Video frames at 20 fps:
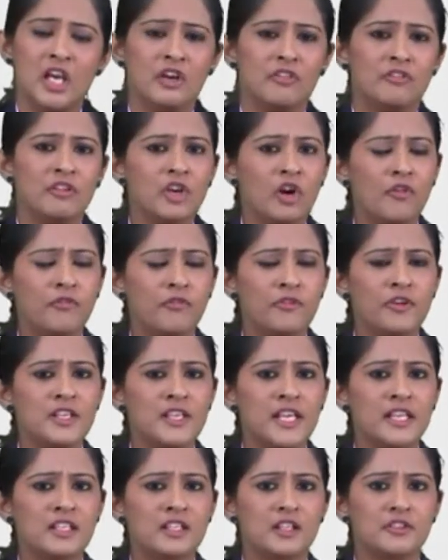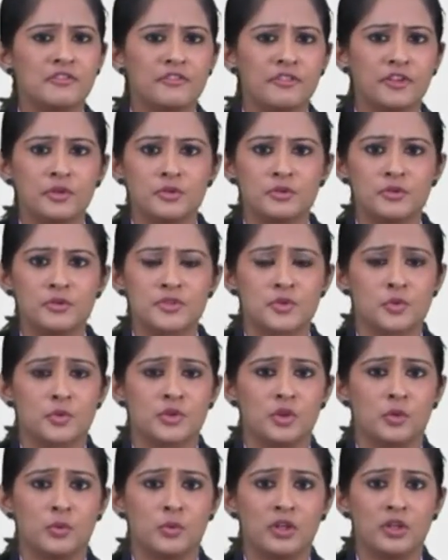We often get confused with
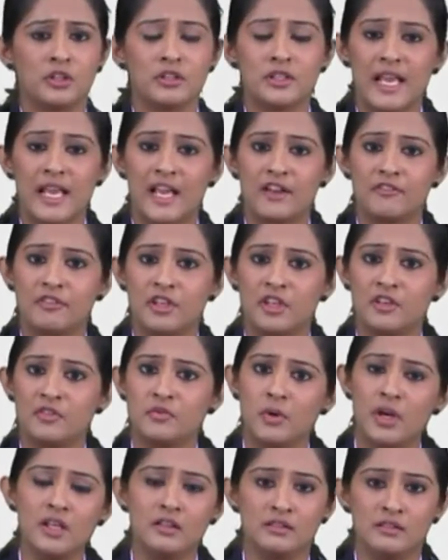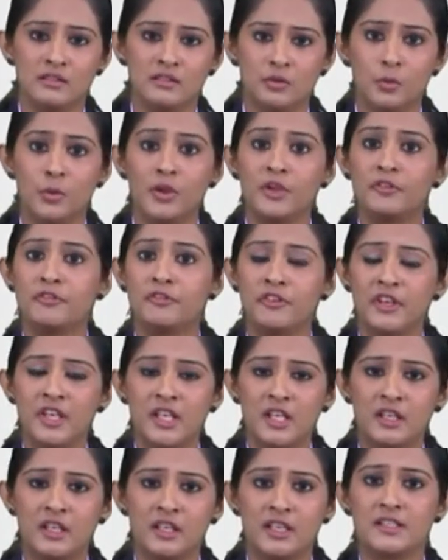the word everyone. We
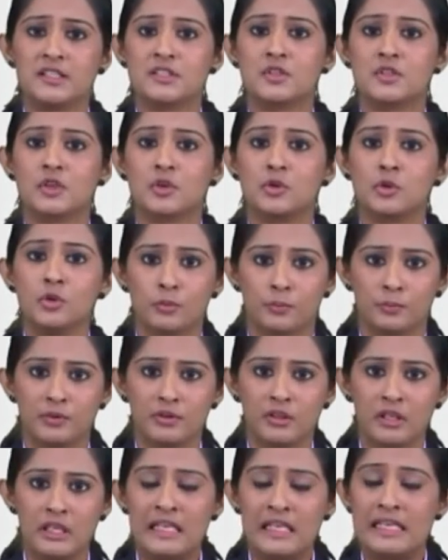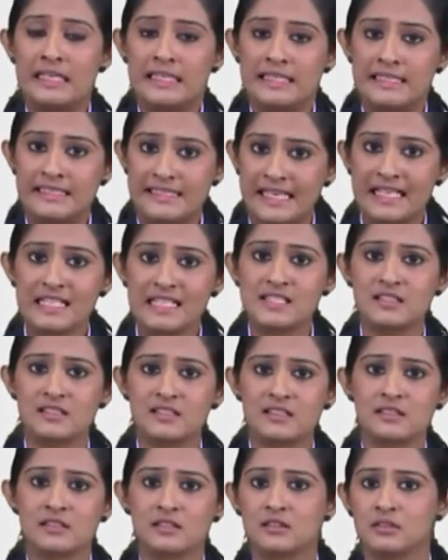feel it is a group. Yes, it
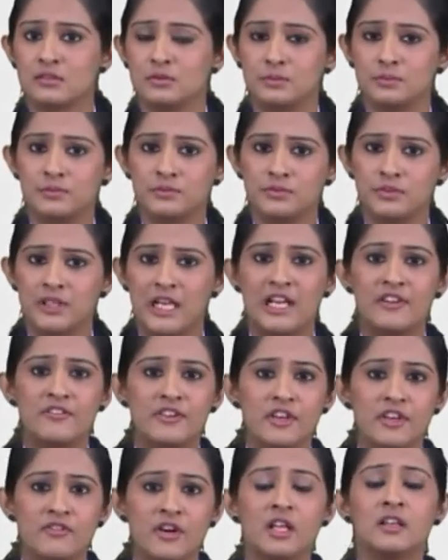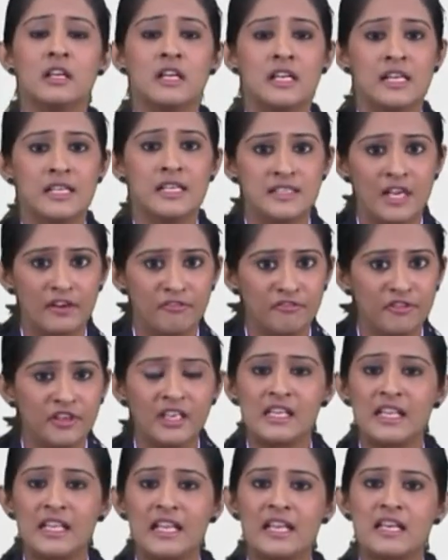is a group. Everyone
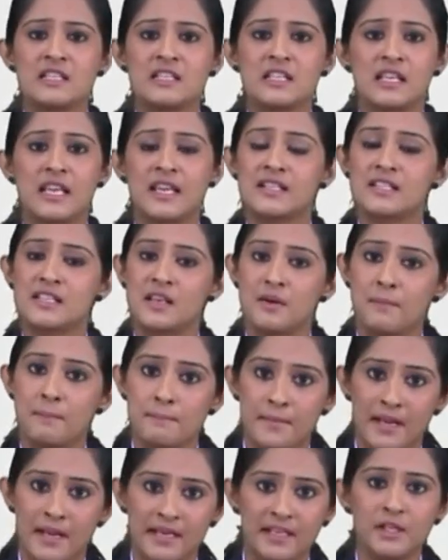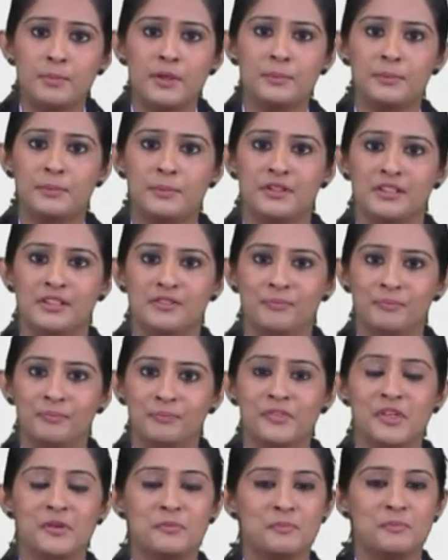definitely indicates many people,
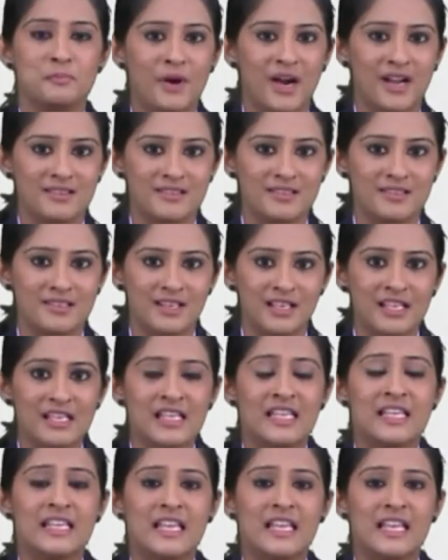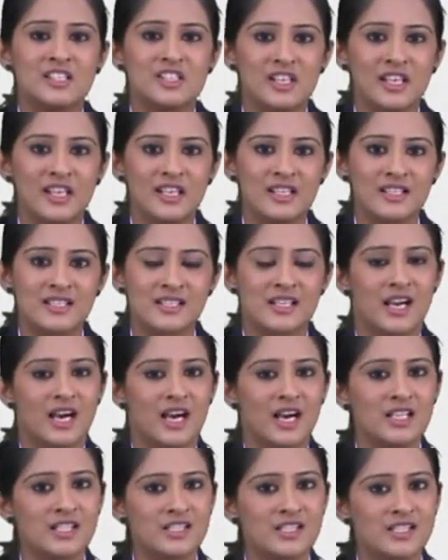but it is
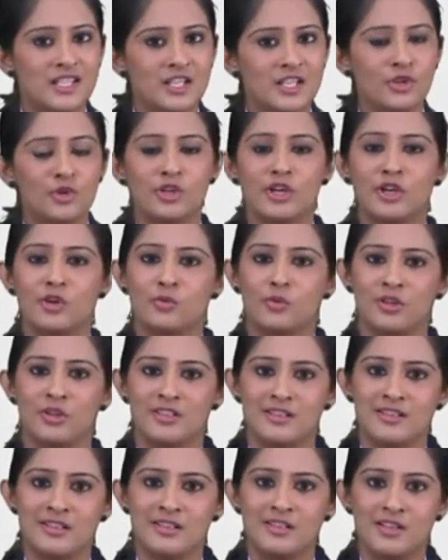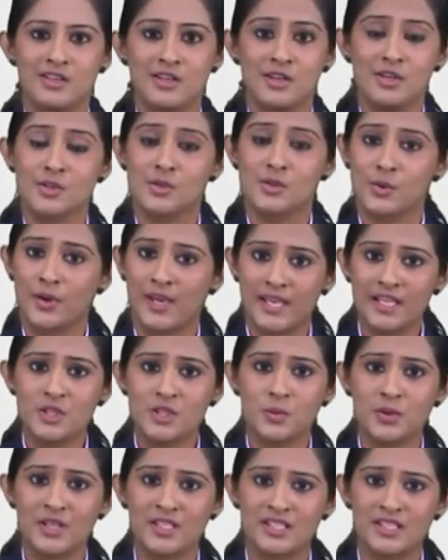a singular word. So hence
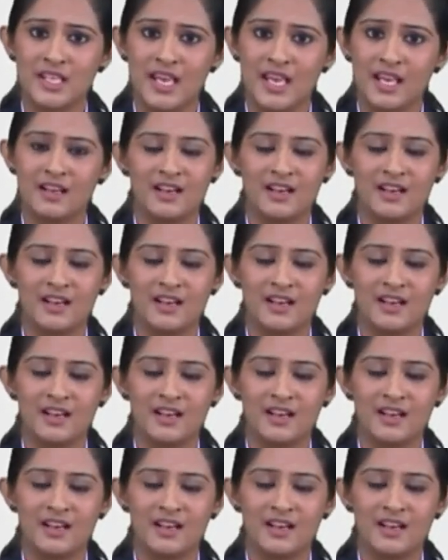we take